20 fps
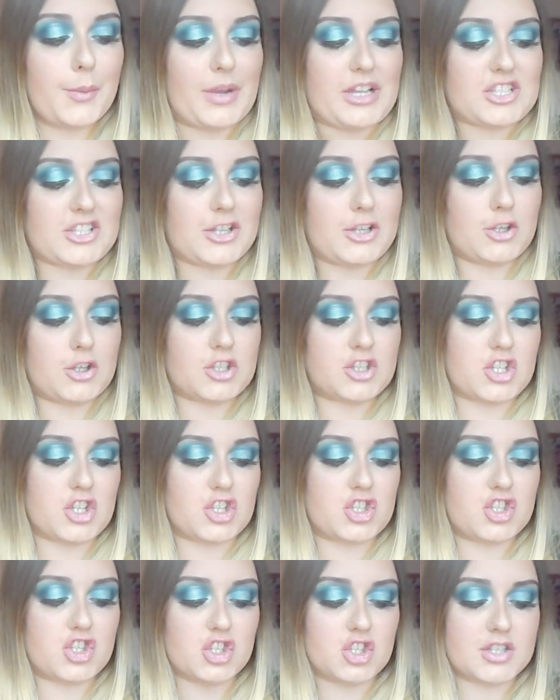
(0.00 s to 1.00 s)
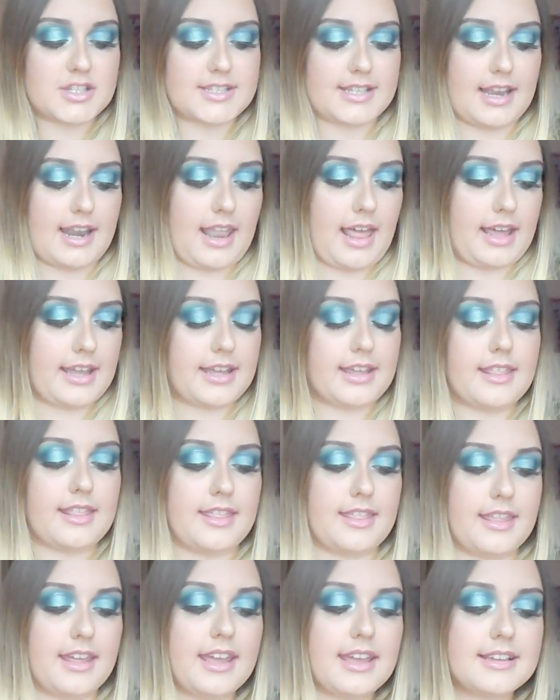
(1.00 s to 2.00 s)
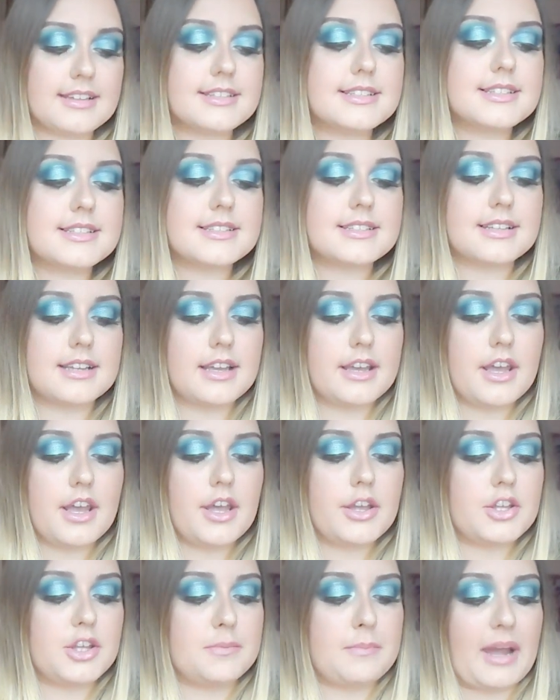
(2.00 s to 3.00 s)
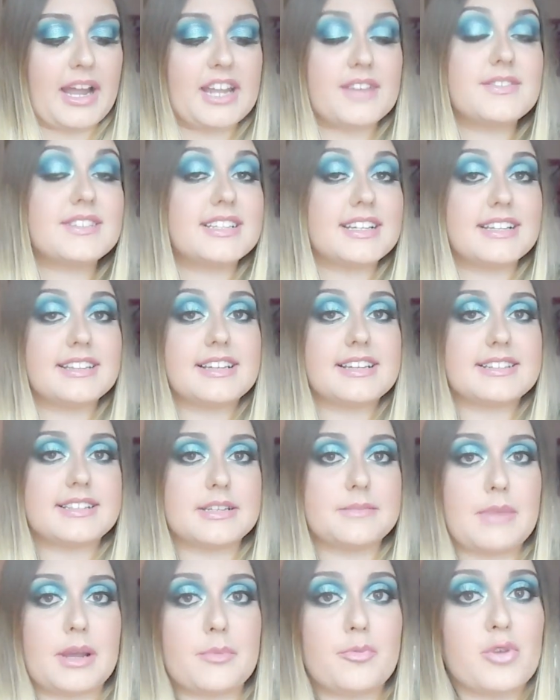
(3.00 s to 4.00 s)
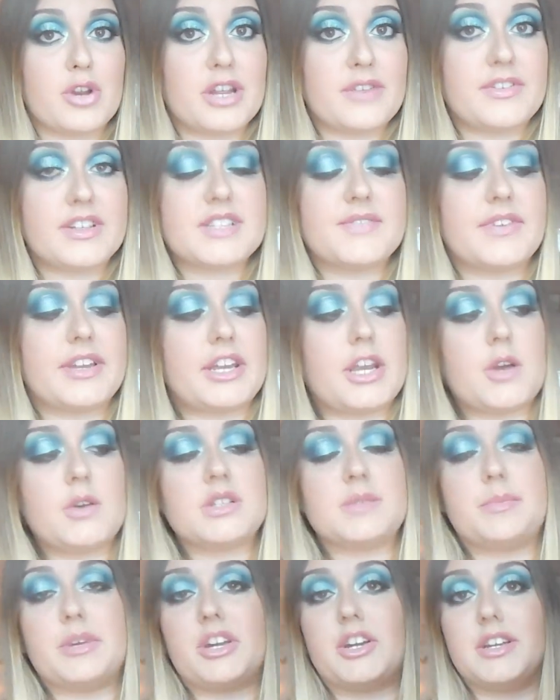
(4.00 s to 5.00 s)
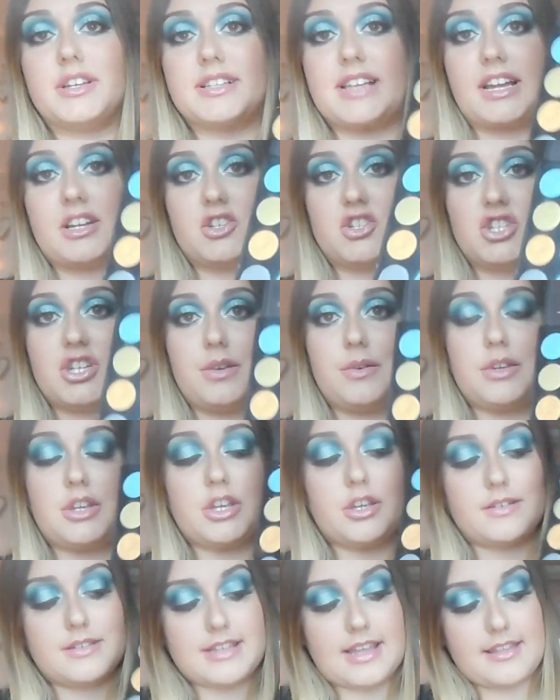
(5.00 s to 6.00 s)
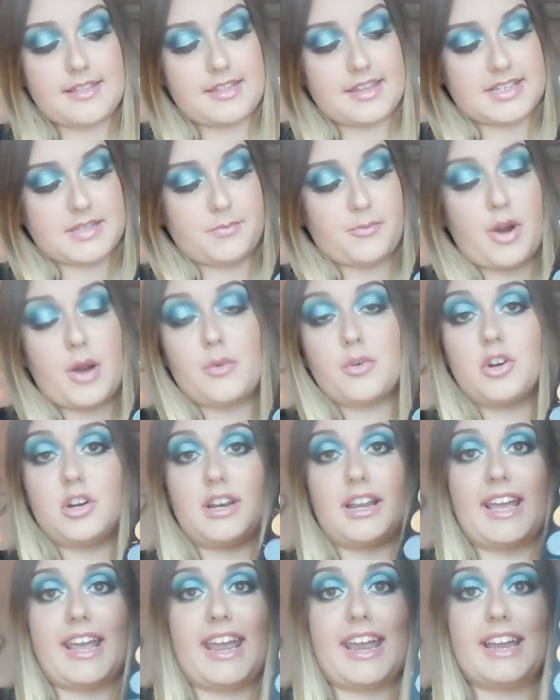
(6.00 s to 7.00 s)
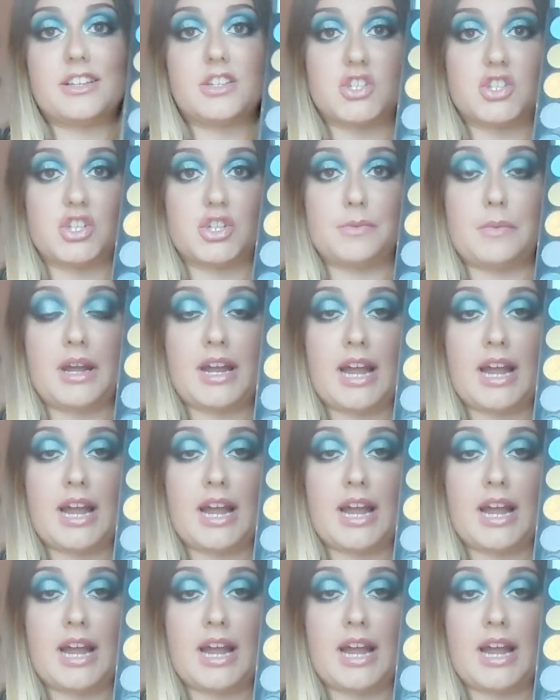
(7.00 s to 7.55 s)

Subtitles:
which looks just like this. You might have seen this in my previous videos because I do use this brown colour here to do